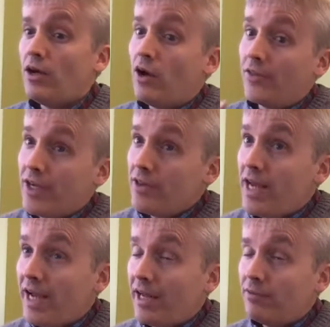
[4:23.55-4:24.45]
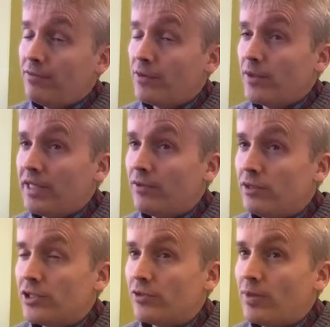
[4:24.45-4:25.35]
On the other hand, from an
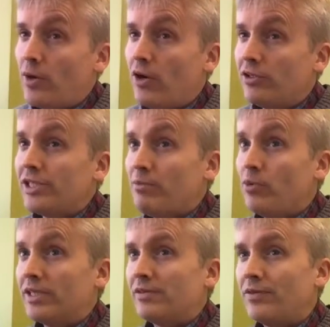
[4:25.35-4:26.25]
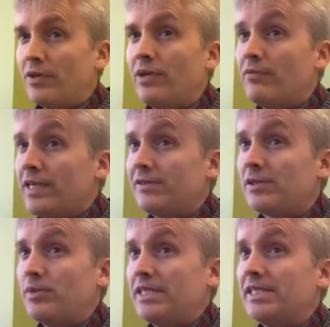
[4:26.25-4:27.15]
evolutionary biology point of view, invasive
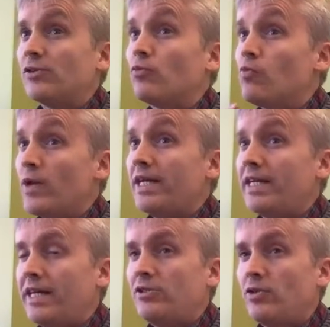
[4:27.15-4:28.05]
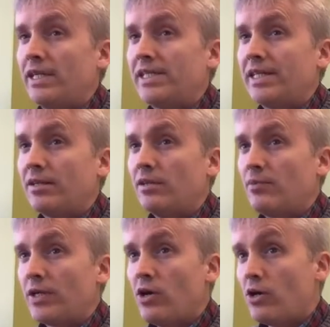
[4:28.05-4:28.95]
species are really interesting
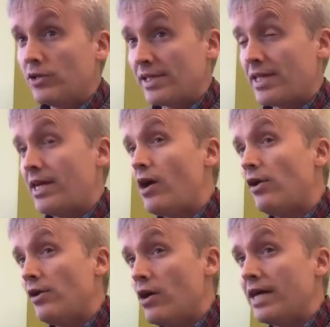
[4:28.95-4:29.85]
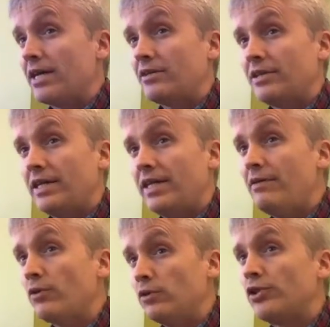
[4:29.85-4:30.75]
because they are like
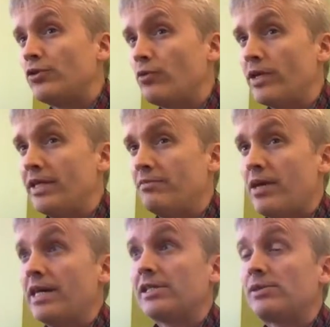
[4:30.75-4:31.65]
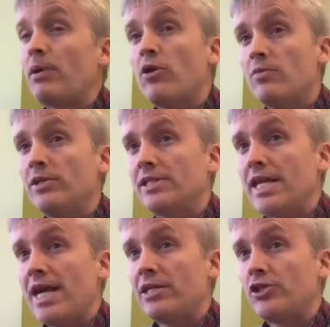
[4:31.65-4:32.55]
evolutionary experiments
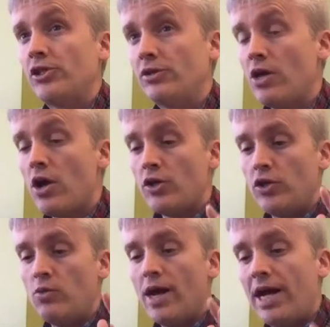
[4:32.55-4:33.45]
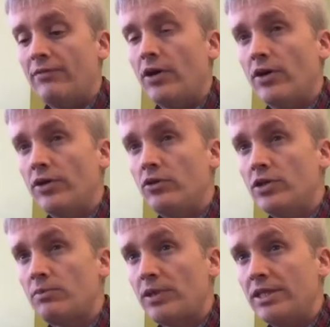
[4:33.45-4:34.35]
in action. You have a new
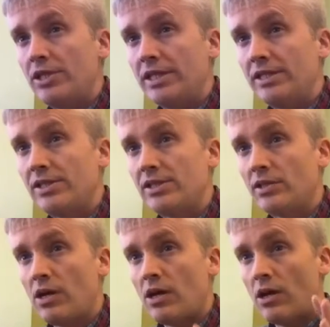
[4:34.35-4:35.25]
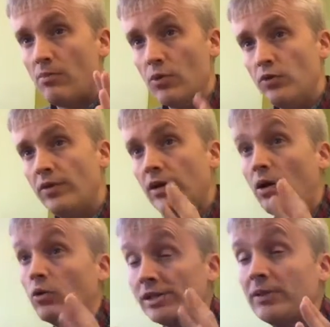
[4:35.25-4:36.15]
species
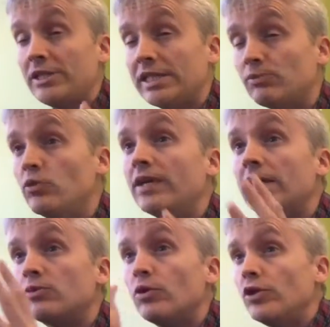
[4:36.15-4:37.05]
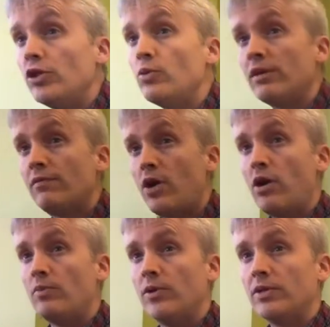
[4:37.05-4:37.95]
moving into a new
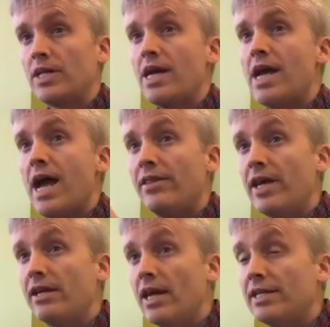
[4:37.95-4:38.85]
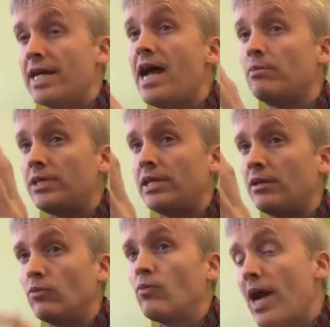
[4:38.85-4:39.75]
environment and then
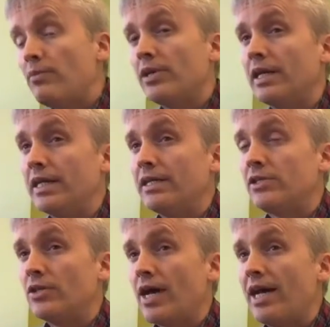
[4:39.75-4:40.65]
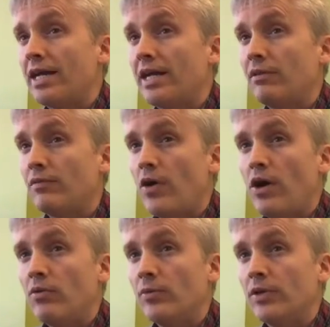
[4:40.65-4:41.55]
adapting rapidly to that
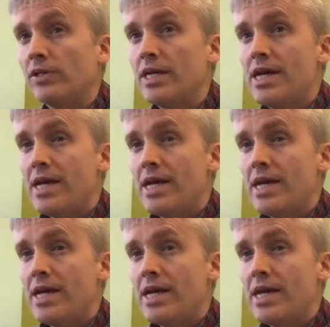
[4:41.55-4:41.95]
environment.